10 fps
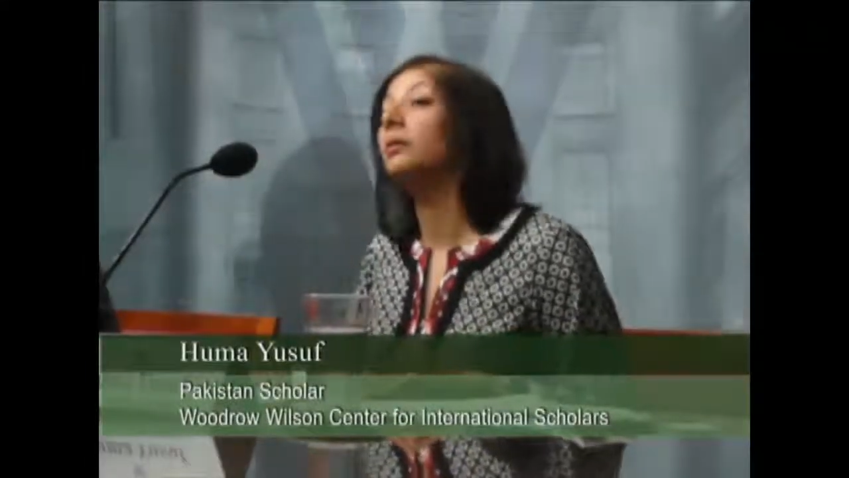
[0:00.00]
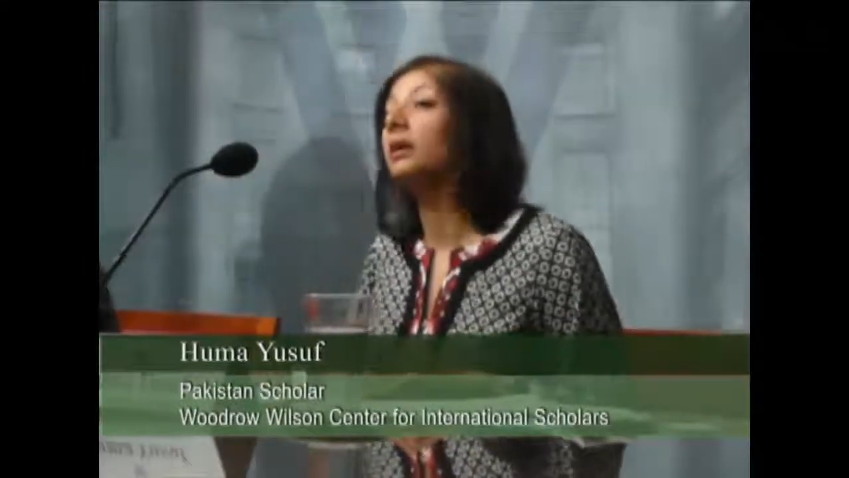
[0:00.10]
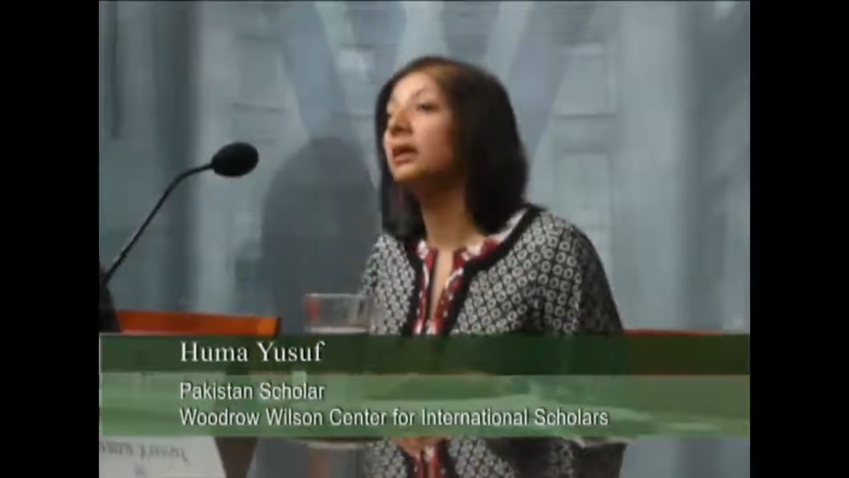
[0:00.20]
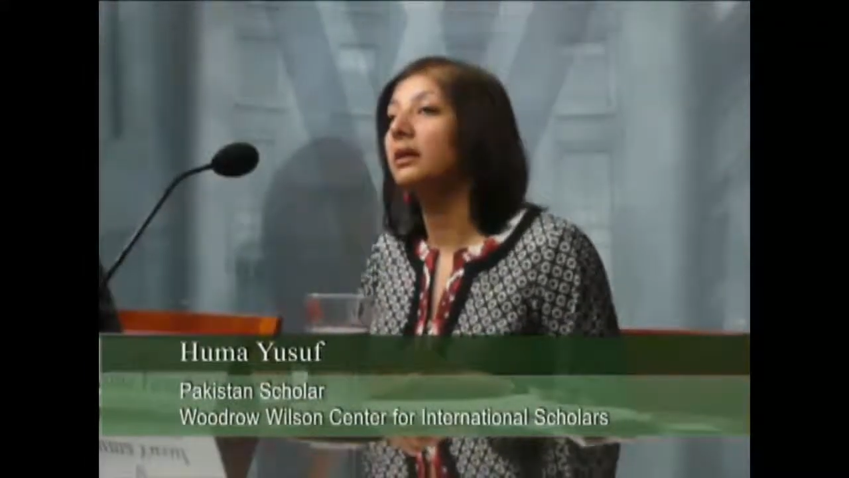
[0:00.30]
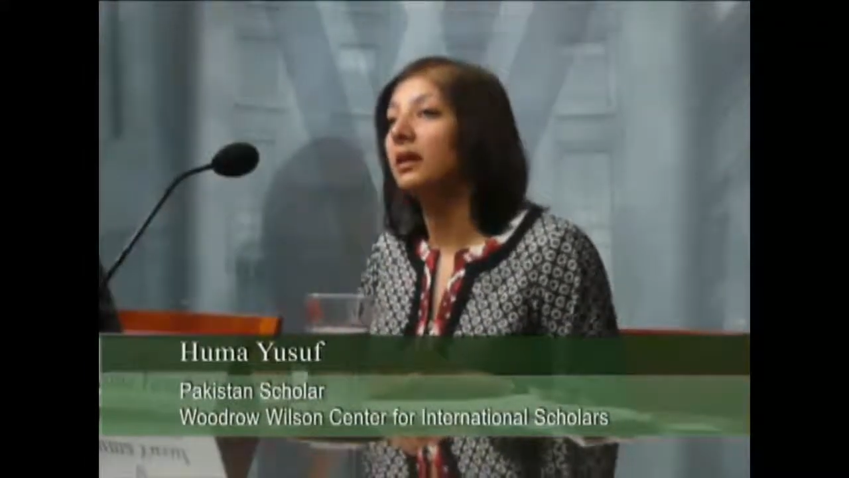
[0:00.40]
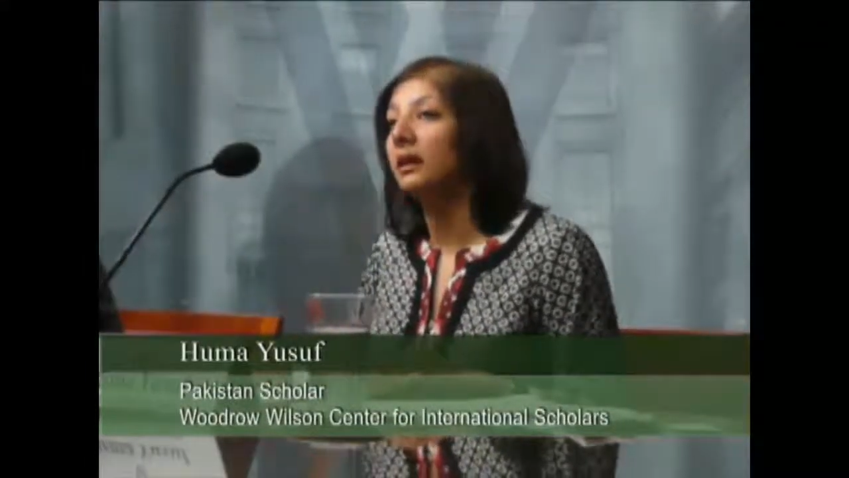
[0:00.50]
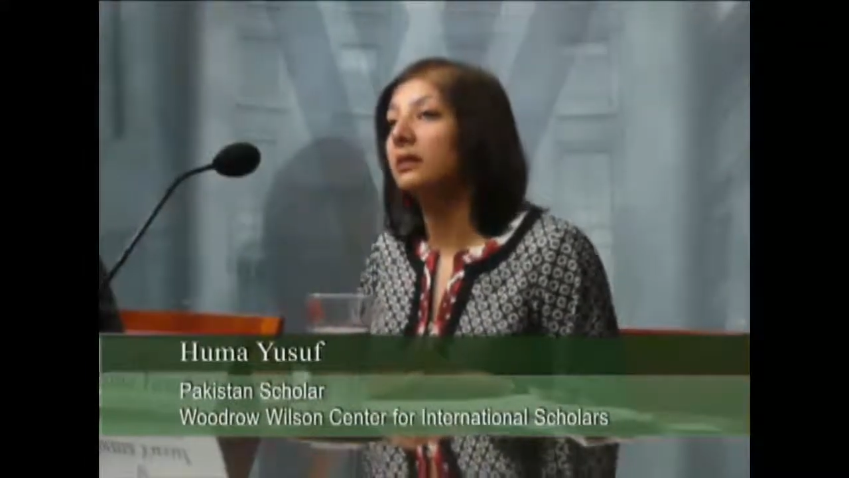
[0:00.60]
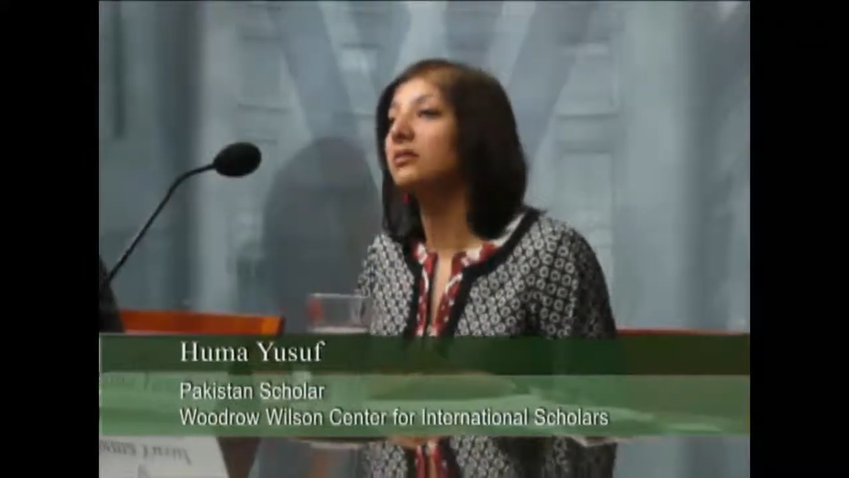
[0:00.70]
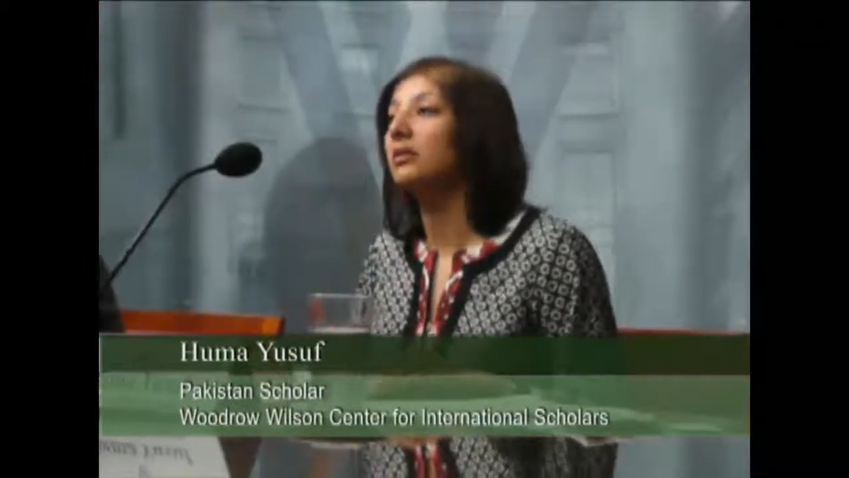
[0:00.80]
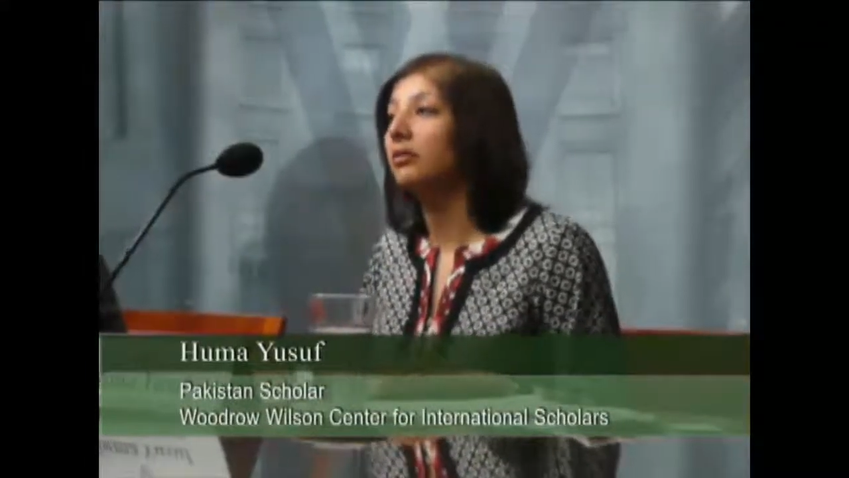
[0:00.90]
only a
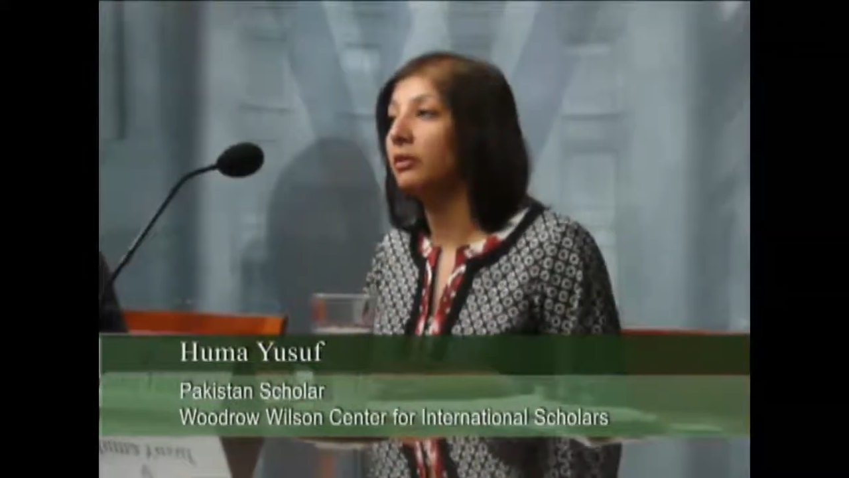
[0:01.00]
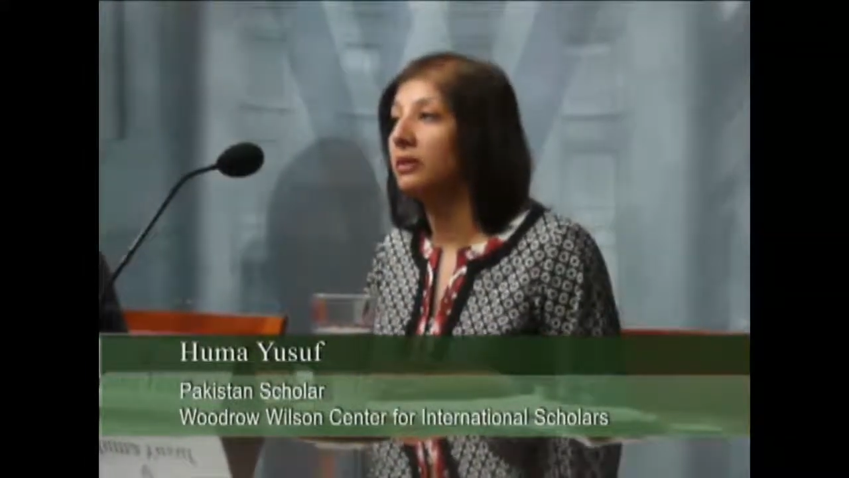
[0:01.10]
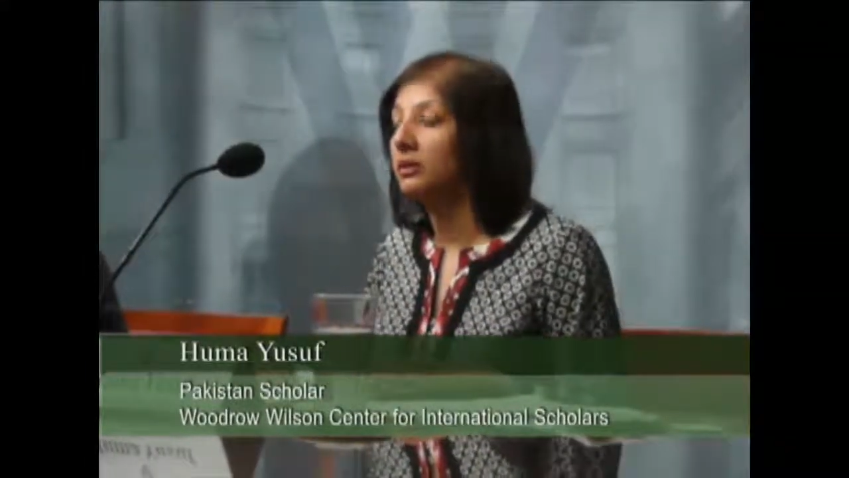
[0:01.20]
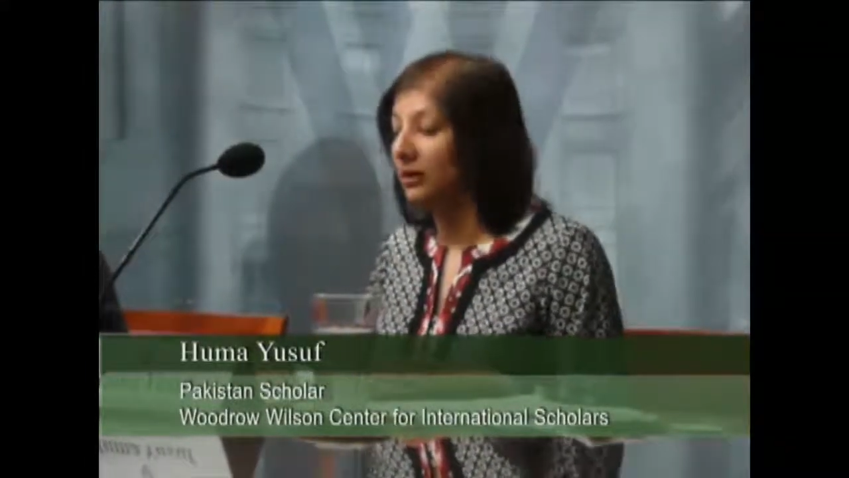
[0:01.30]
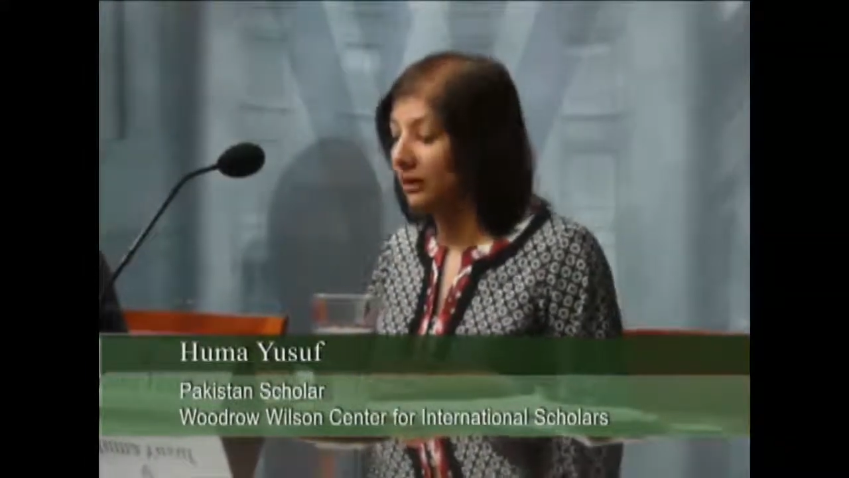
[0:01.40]
negative influence